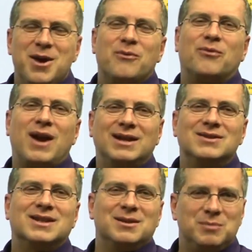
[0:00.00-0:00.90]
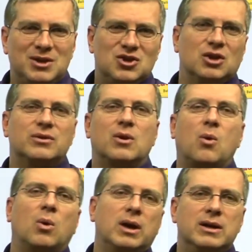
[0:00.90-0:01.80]
friends can be children
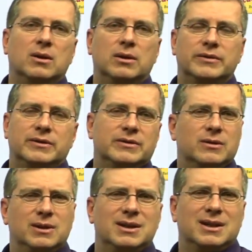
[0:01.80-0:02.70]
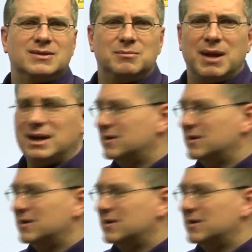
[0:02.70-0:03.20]
or adults, so it doesn't make